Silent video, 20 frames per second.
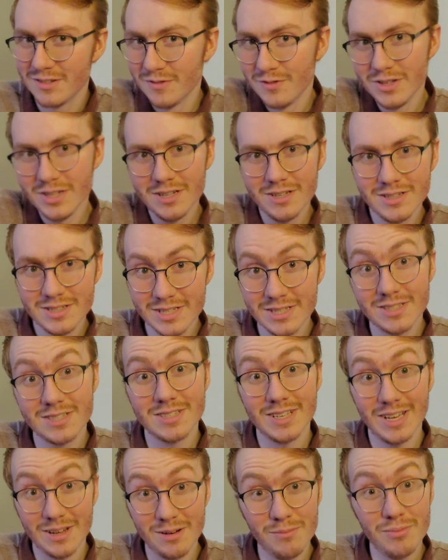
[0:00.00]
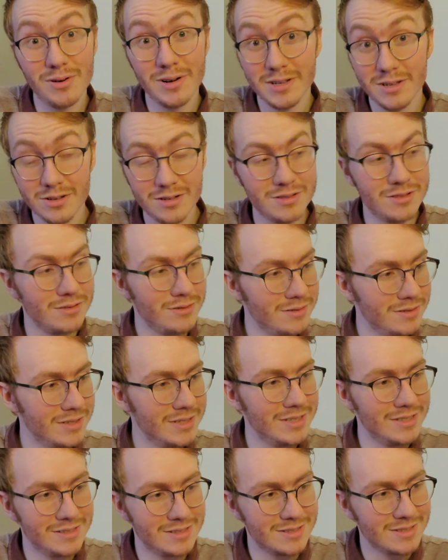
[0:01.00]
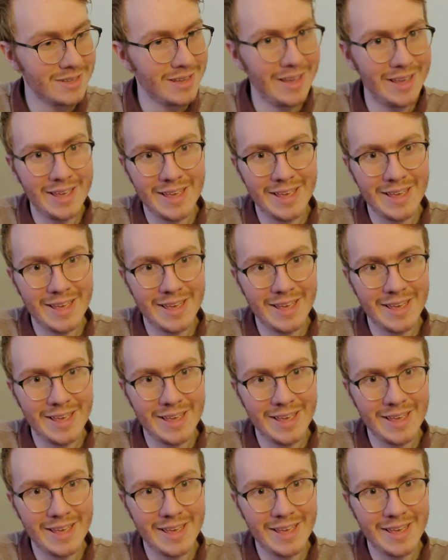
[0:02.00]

Vita, did sound pretty good through these.